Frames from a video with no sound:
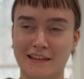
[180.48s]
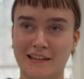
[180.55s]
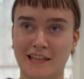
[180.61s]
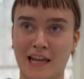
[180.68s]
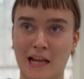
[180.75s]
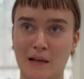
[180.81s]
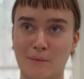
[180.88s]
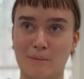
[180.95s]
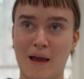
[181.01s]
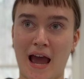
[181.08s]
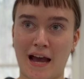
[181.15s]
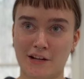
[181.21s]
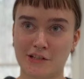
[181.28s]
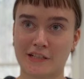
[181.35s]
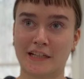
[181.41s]
like
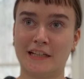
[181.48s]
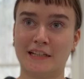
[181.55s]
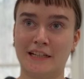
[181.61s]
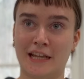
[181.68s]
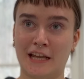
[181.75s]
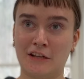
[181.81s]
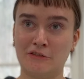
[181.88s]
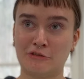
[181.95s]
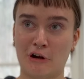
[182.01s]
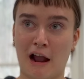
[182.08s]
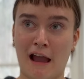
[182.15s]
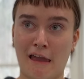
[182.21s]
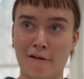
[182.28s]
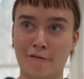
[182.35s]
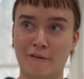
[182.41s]
passion and
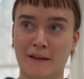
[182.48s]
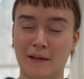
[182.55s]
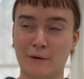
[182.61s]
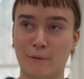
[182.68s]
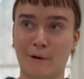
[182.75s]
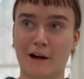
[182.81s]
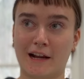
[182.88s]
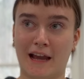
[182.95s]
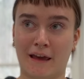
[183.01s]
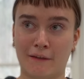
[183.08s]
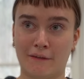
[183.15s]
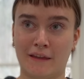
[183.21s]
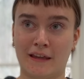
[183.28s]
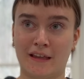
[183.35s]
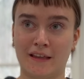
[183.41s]
drive and work
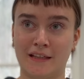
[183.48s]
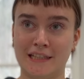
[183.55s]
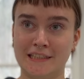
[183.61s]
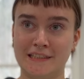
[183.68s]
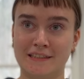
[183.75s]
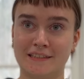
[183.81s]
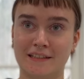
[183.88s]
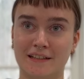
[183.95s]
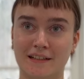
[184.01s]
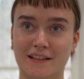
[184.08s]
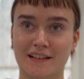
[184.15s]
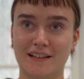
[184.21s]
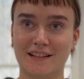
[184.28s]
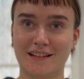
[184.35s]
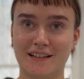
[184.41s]
ethic is
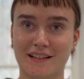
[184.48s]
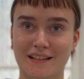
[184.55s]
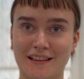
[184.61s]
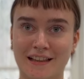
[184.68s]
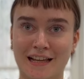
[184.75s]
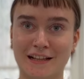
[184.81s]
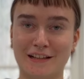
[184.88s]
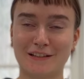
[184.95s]
like